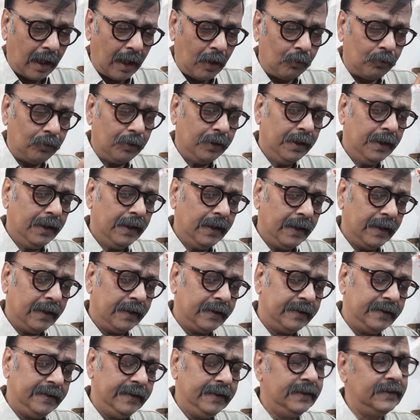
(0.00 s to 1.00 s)
now,
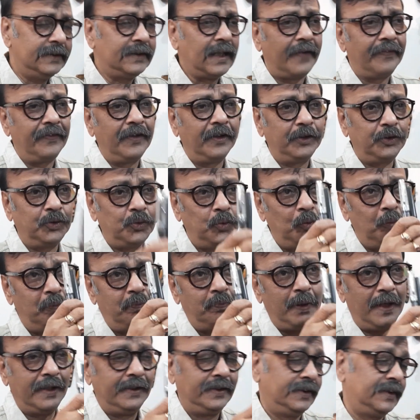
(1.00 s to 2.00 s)
these are the two
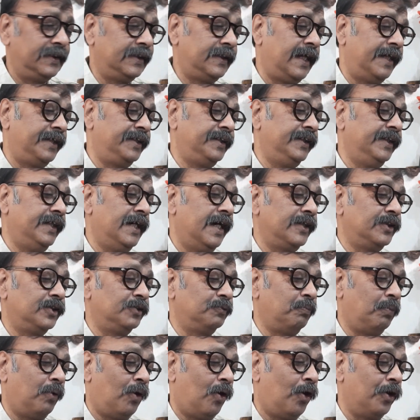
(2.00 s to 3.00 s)
pens that he has
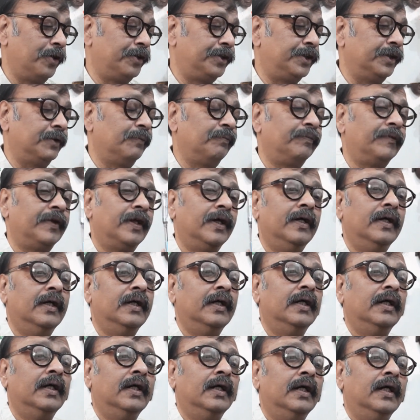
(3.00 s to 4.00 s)
bought
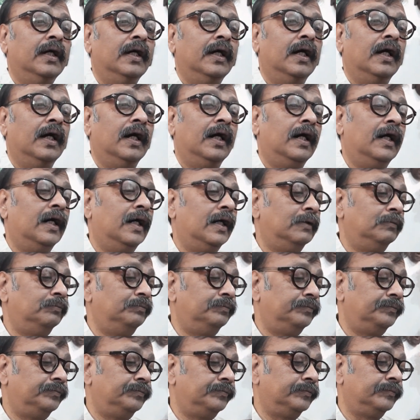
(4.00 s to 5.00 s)
uh,
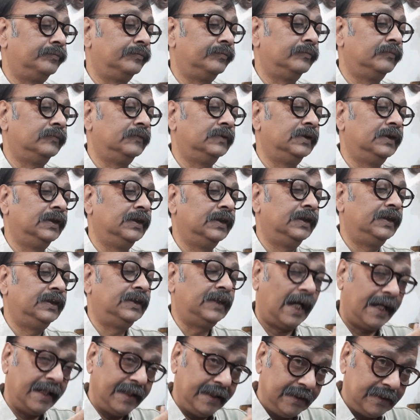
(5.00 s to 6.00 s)

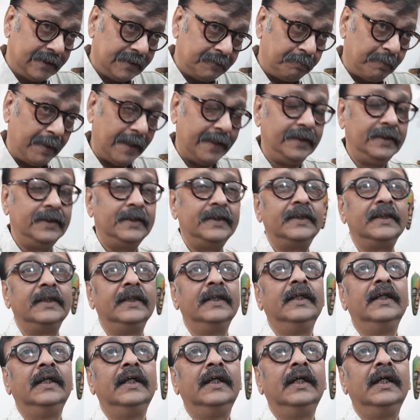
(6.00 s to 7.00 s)
Chinese pens.
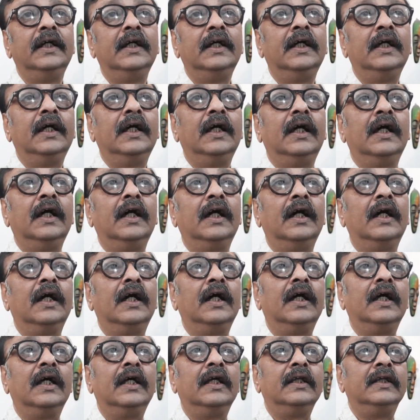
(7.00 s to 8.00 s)

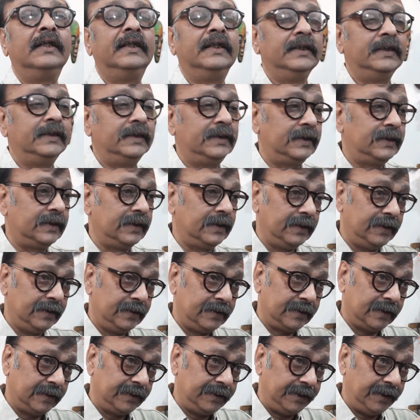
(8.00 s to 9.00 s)
This
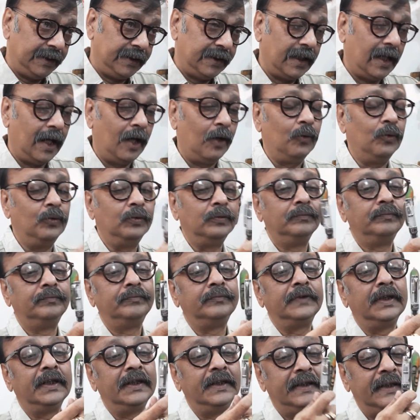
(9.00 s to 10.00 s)
is a Jinhao
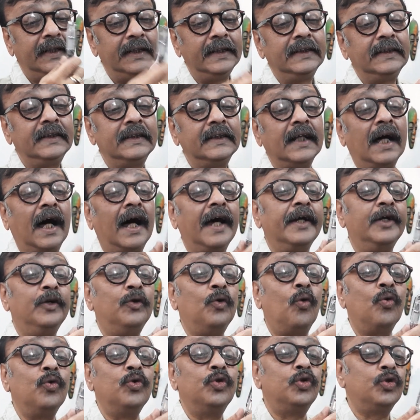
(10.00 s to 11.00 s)
this I
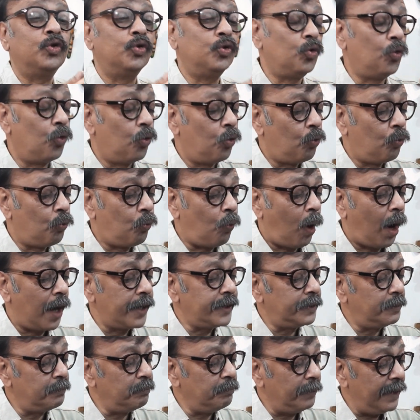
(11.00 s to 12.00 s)
don't know
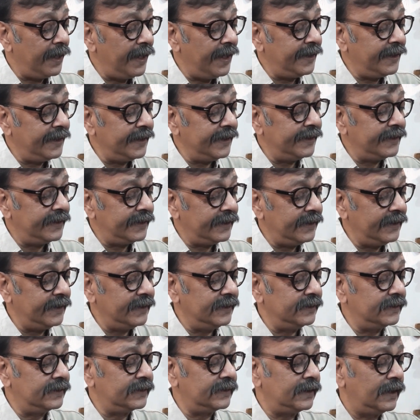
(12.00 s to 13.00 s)
what make it
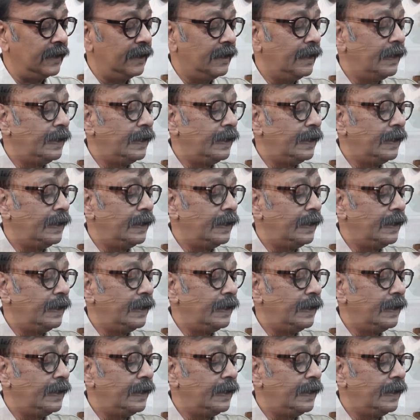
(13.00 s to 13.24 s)
is